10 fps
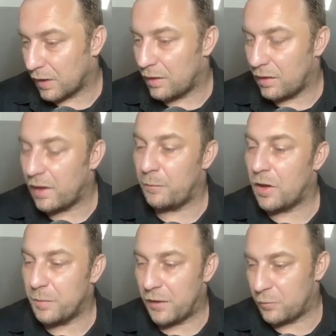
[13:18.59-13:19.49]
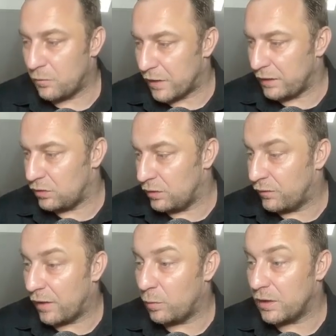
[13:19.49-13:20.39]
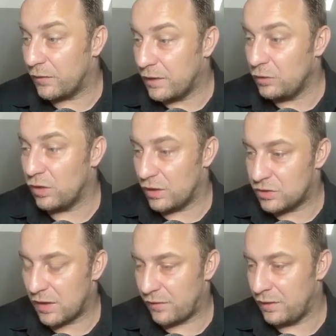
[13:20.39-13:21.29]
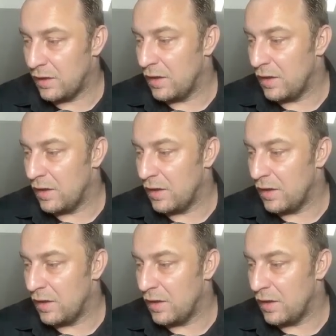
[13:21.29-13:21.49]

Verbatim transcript: uh, pardon me, after move knight to e5, we have king to h7.